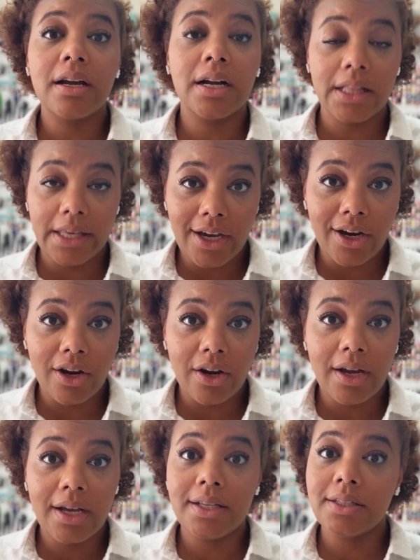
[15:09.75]

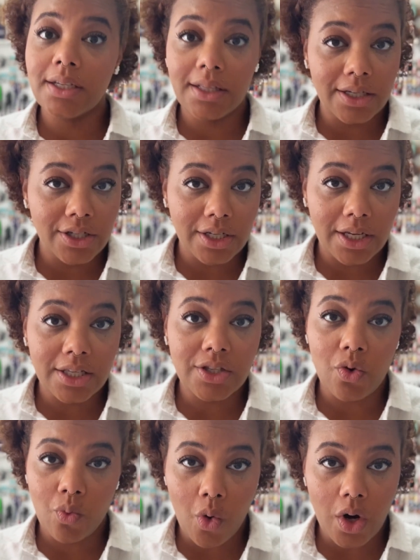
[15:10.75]
clear,
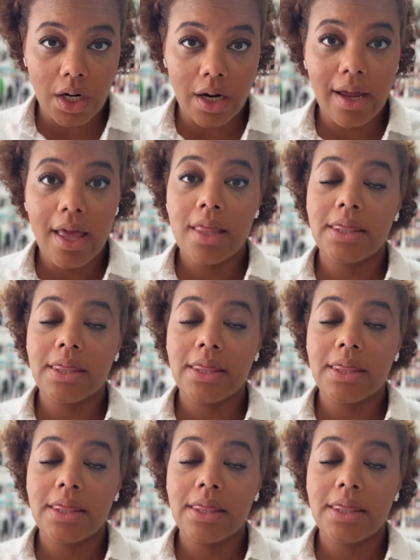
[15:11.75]
delicious water